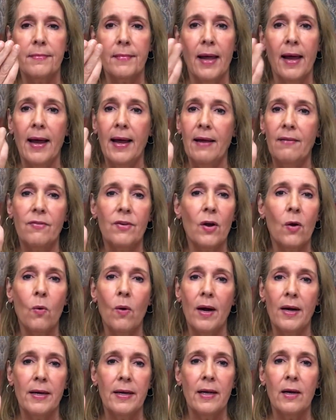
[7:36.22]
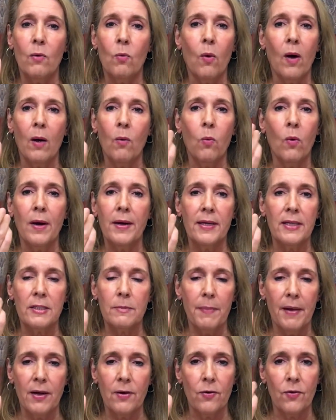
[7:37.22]
I have no idea why one is
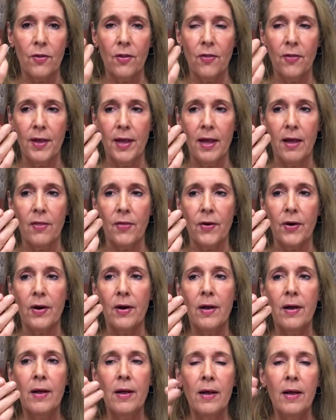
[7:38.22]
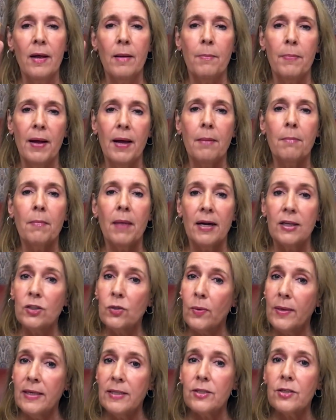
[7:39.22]
better than the other. But my
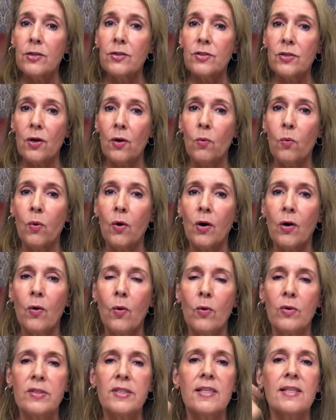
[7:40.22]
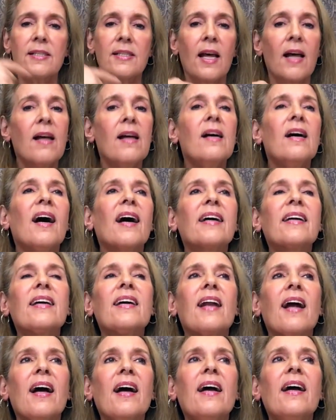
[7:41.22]
tweezers are workhorses. I
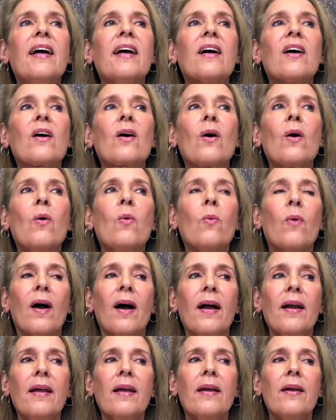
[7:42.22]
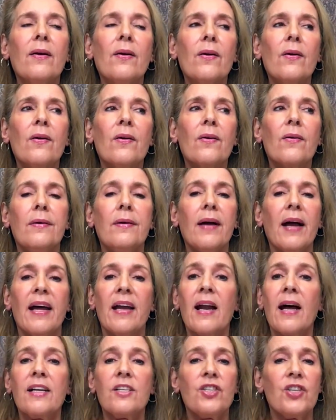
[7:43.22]
get a hair right here,
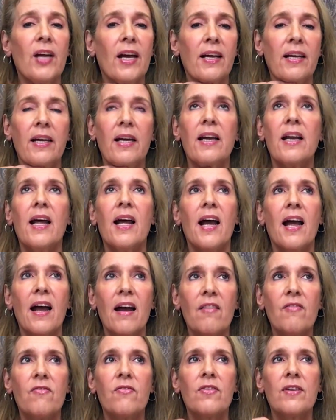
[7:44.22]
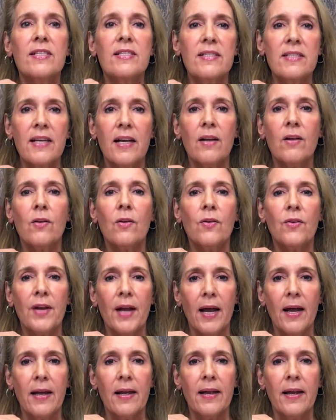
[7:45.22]
and I check it every single
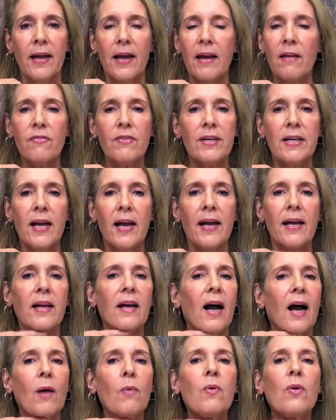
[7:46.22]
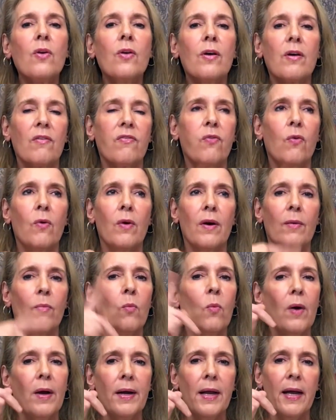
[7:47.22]
day. Every day I will look for it,
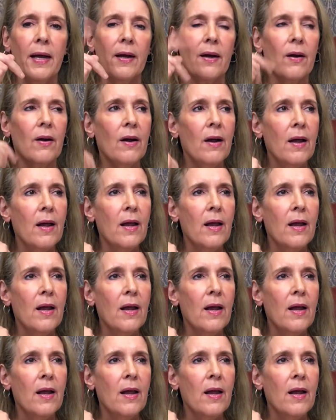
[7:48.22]
one hair,